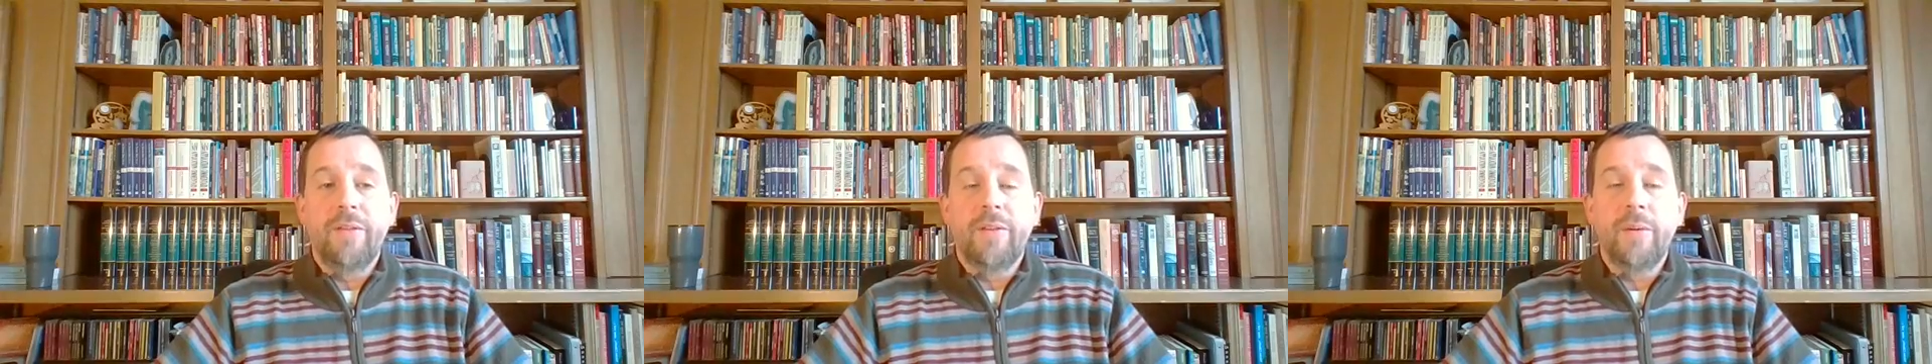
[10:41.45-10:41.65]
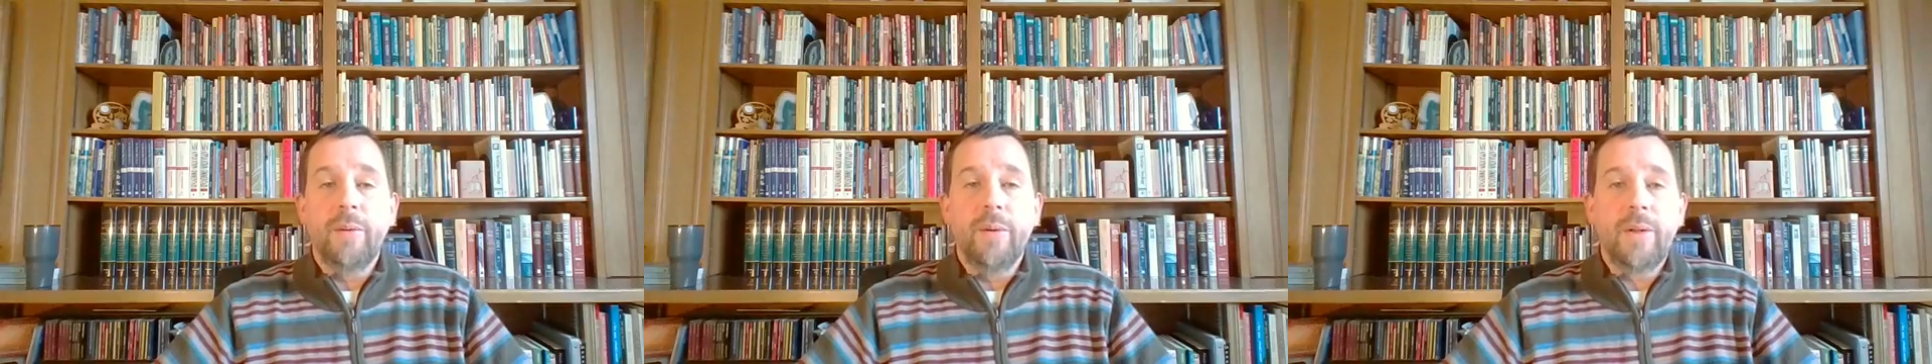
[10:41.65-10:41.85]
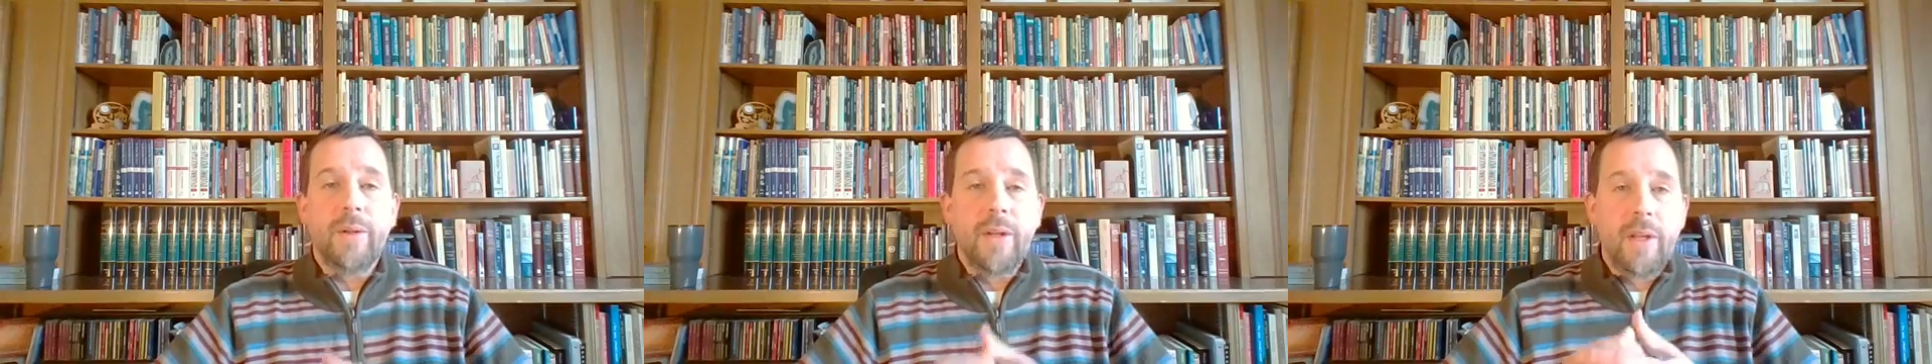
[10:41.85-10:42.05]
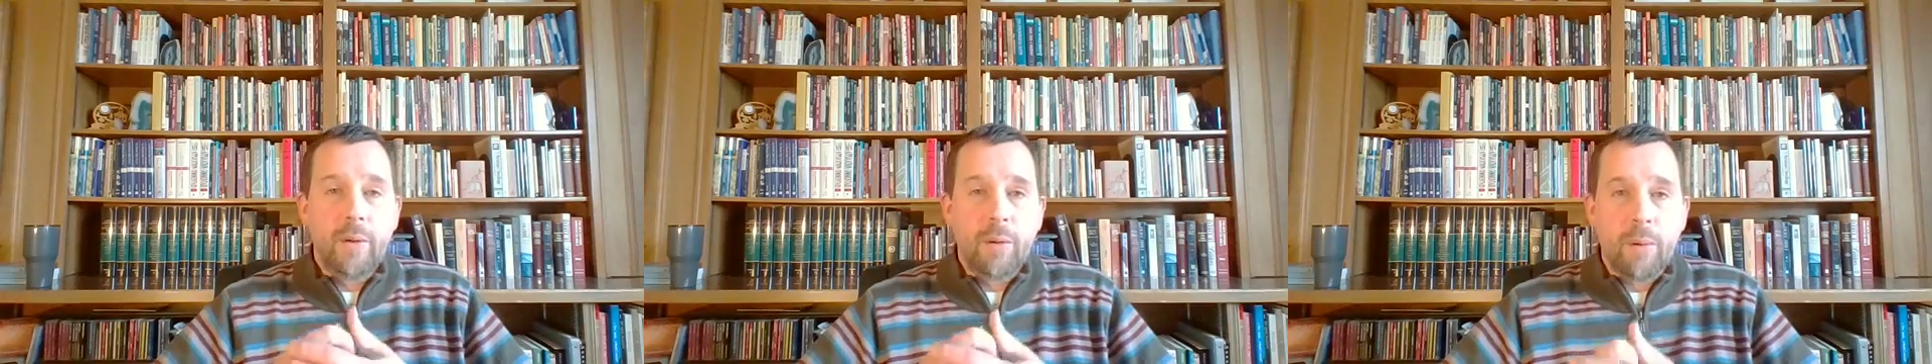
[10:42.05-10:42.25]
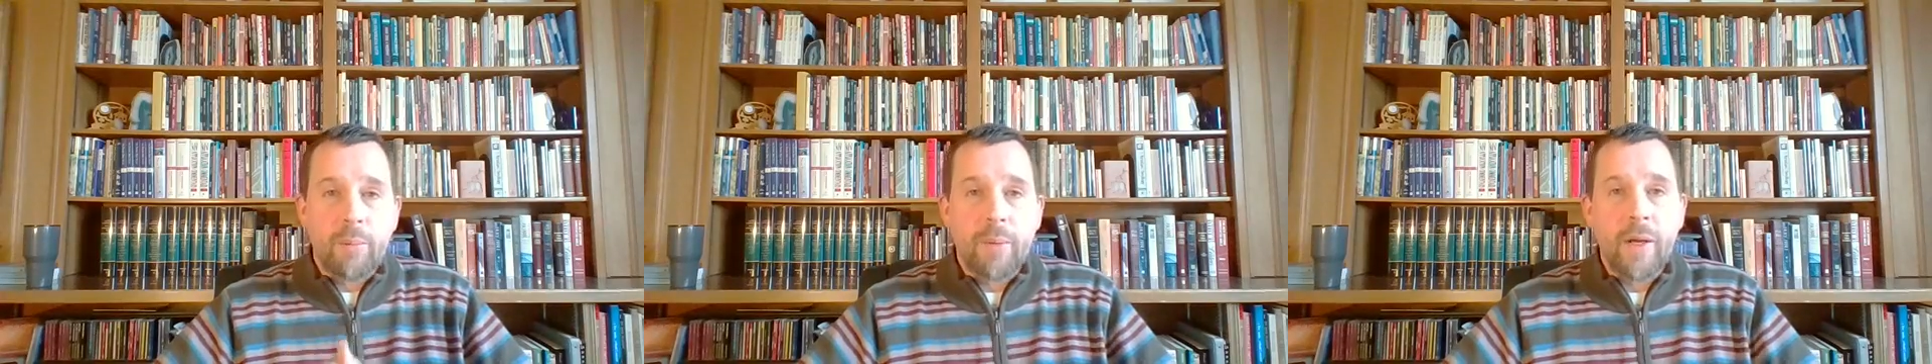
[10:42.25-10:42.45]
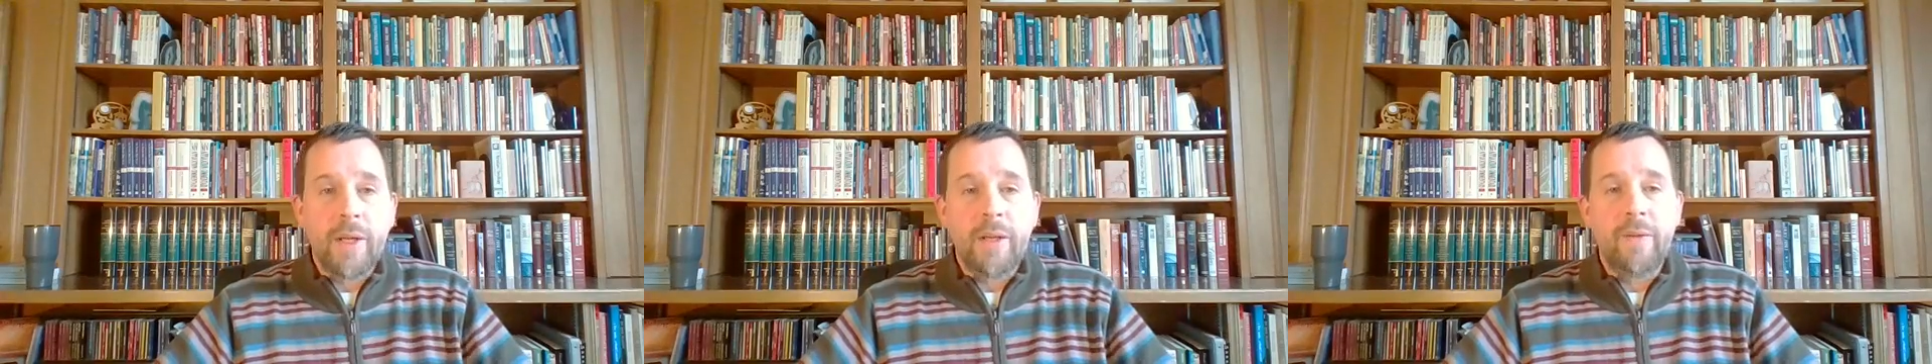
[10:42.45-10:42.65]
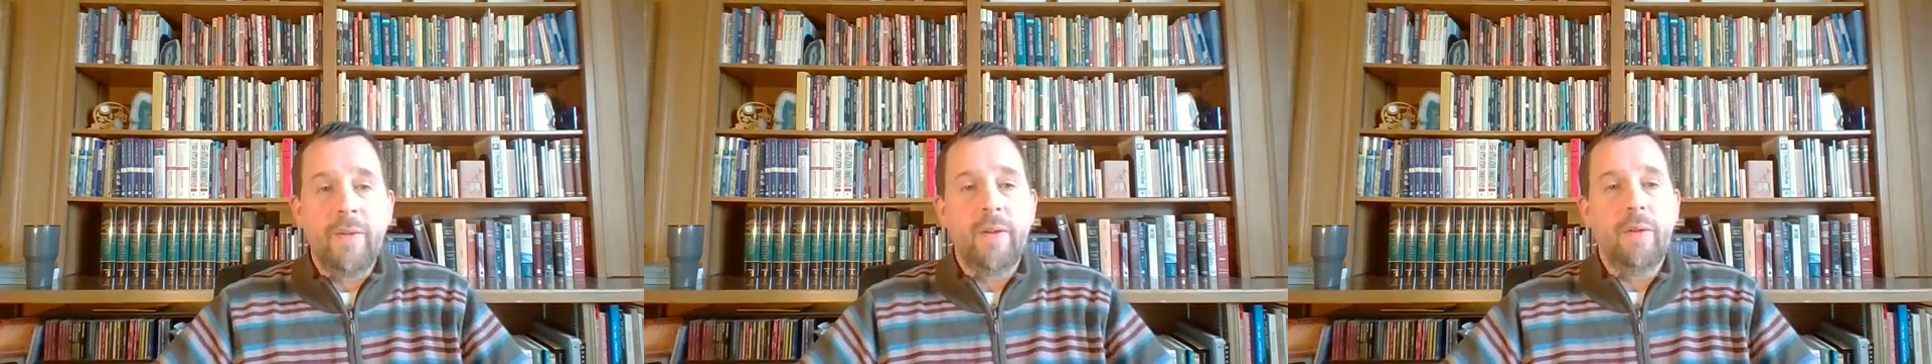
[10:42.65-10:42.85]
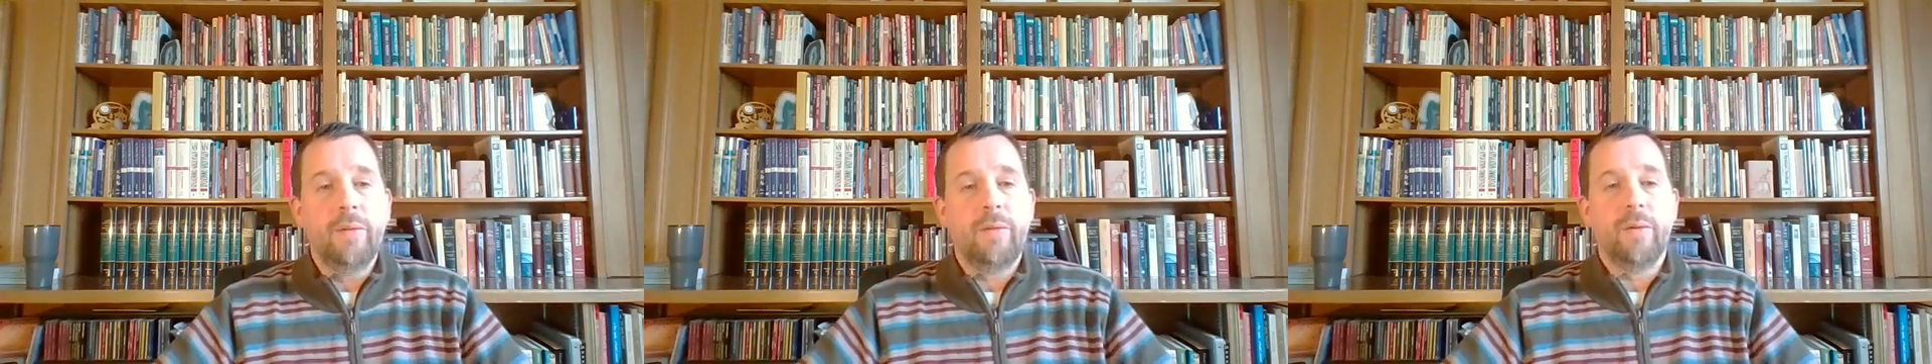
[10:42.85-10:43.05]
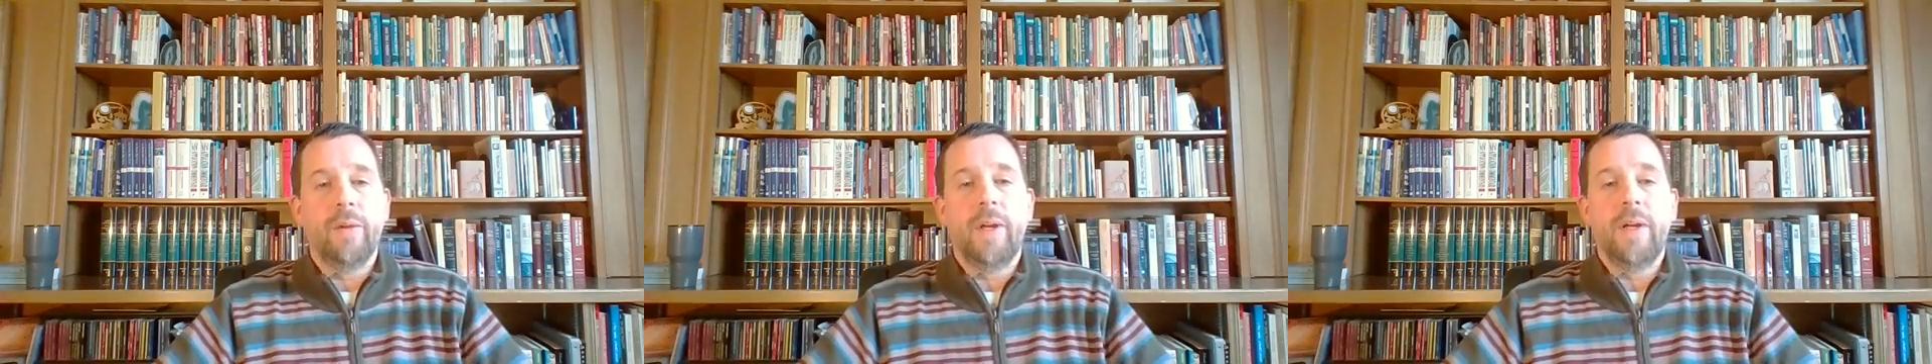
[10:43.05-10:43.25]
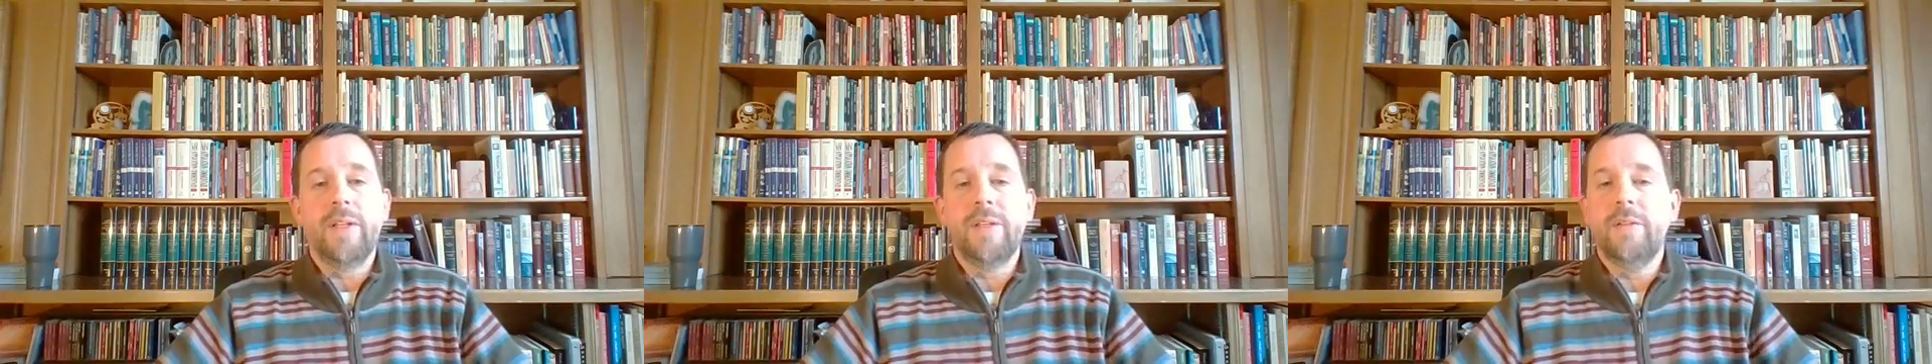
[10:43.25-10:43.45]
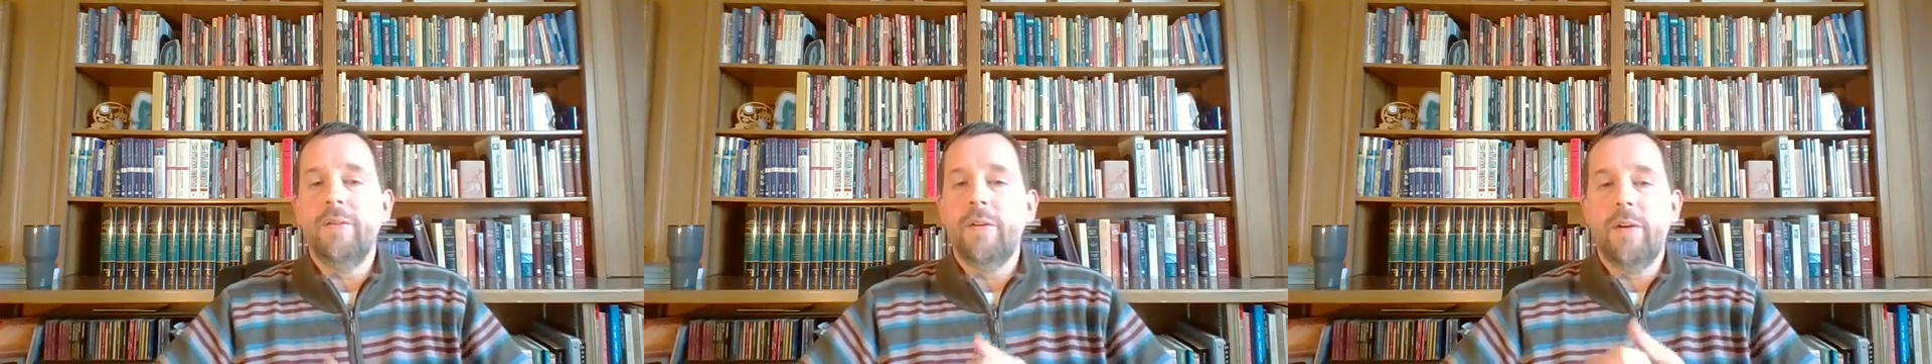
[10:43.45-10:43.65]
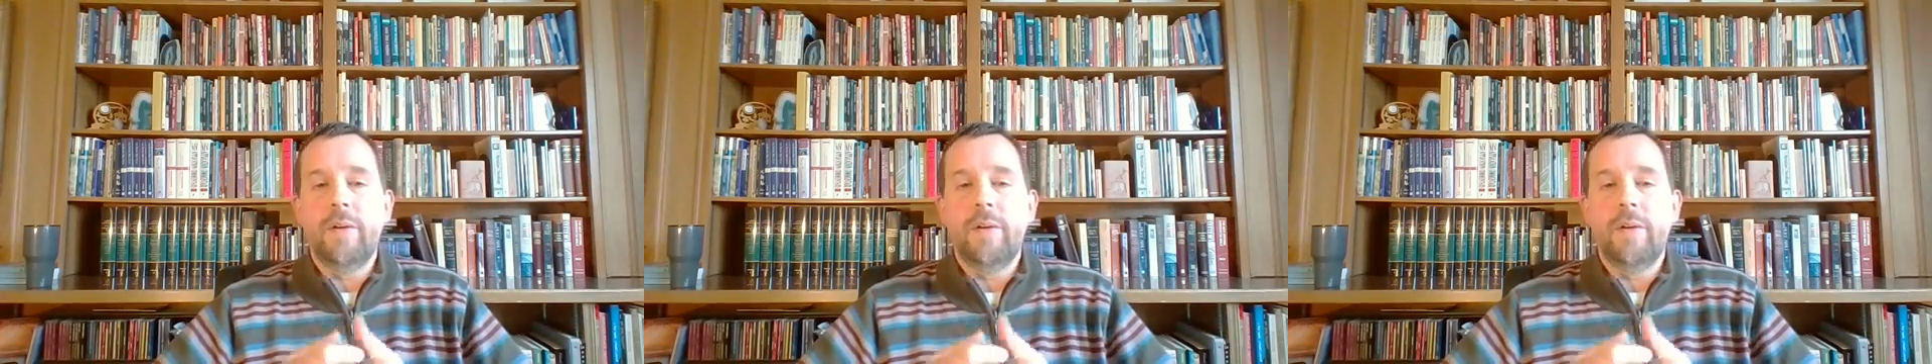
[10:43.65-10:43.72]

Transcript: so he reminded the Israelites of